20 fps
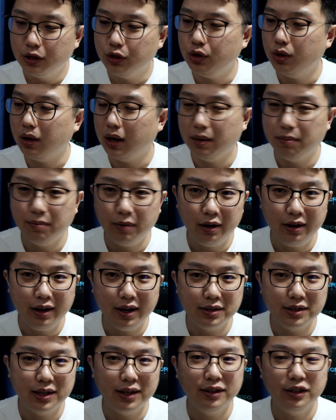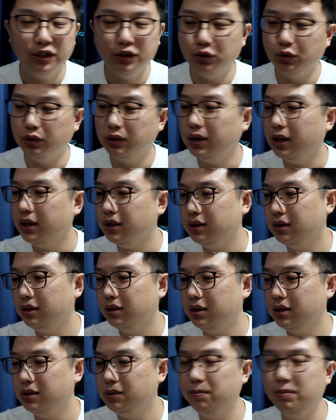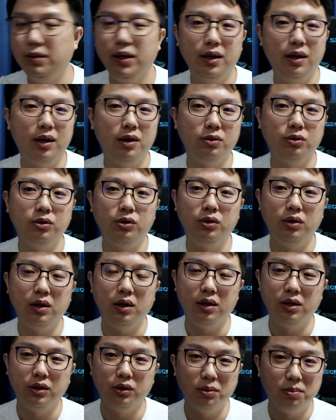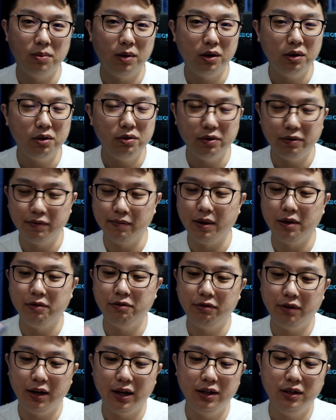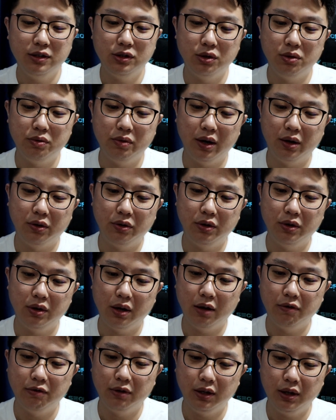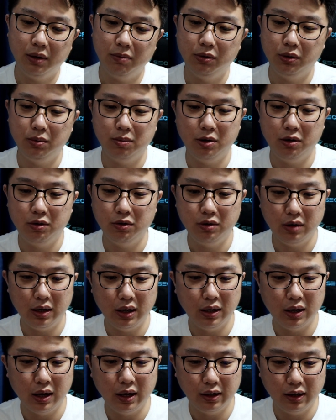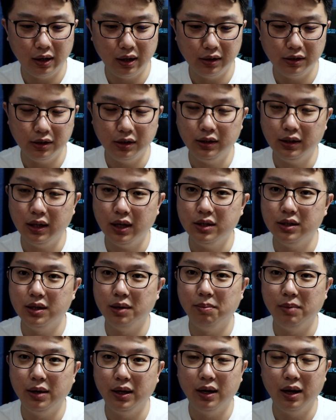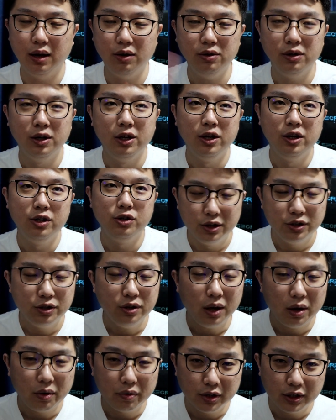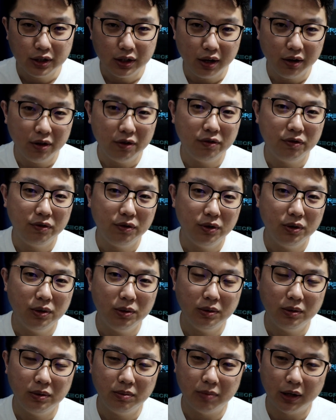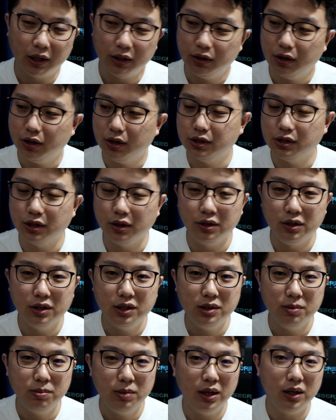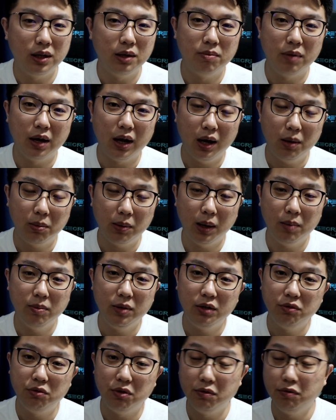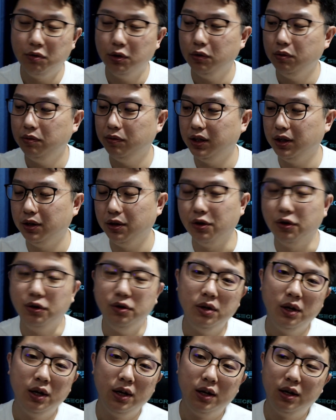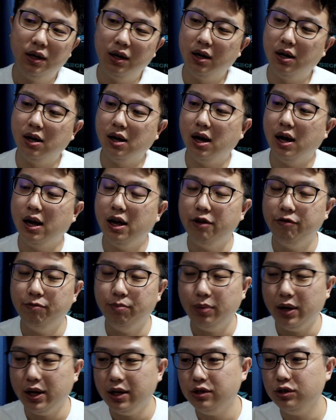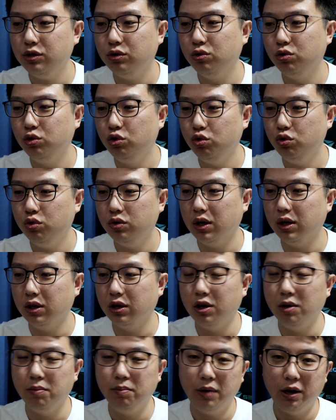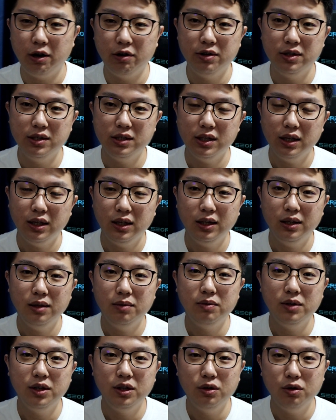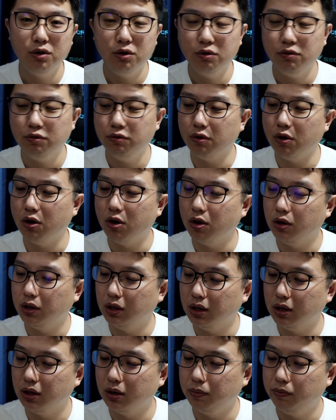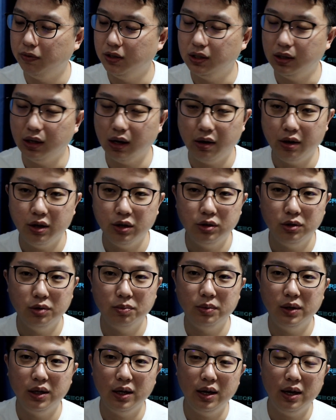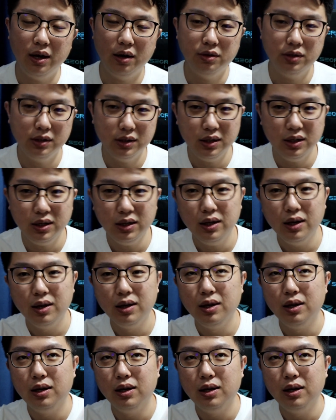So I'm very excited to test this blade out tomorrow with my friend. So we are going to have a game tomorrow and I can actually test the blade out. So I will share with you my thoughts on this blade in my upcoming review video. I have plans to do a comparison video for the Viscaria Super ALC